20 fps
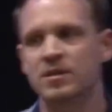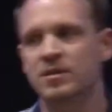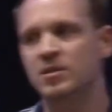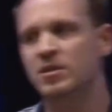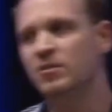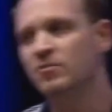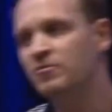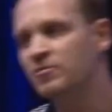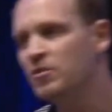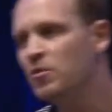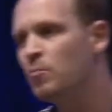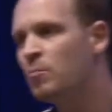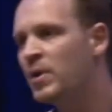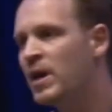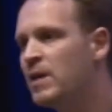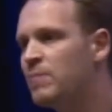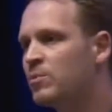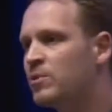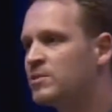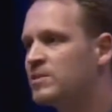There are a few
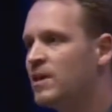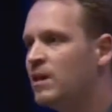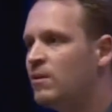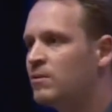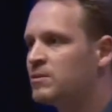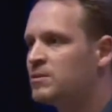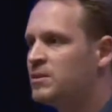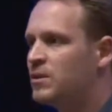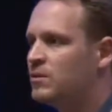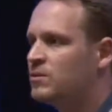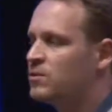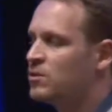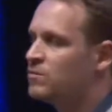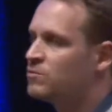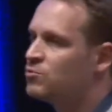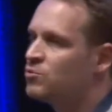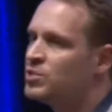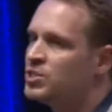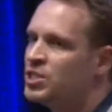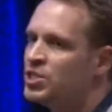papers out now. Sort of
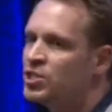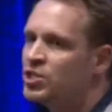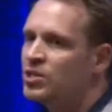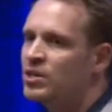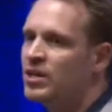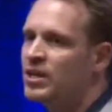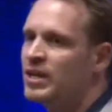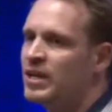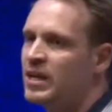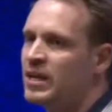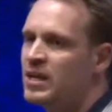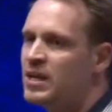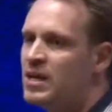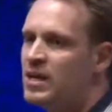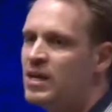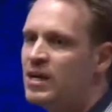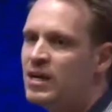traditionally,